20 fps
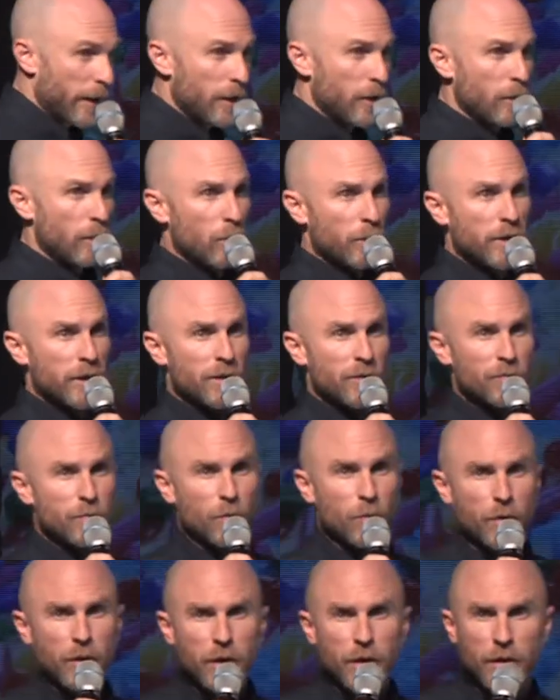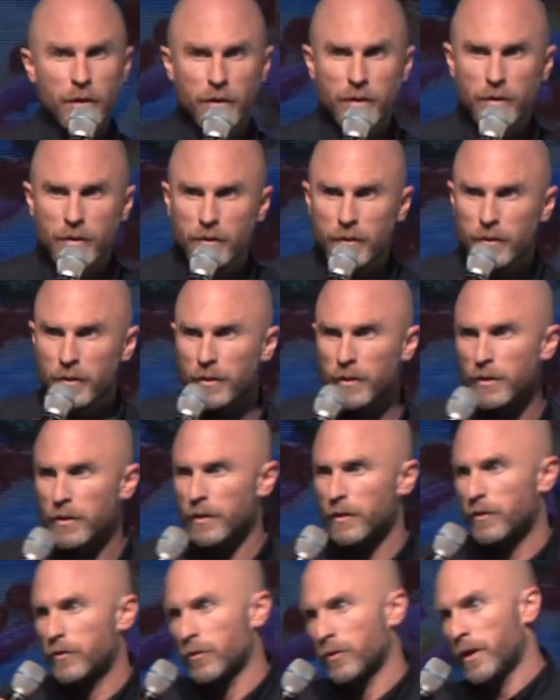are you looking for
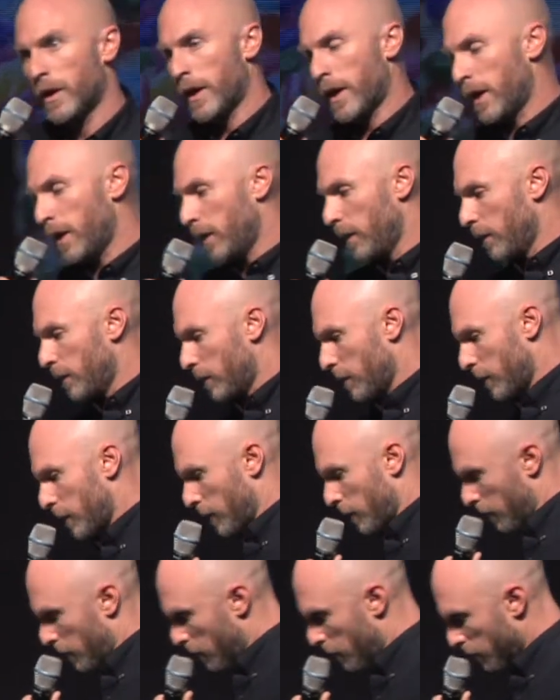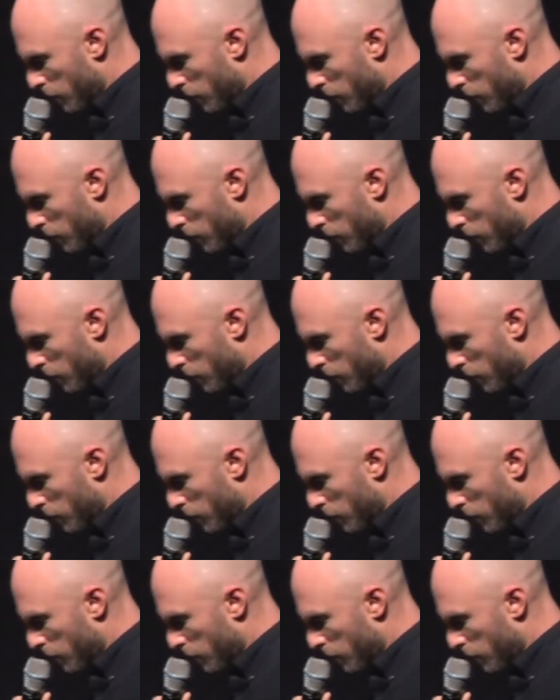today and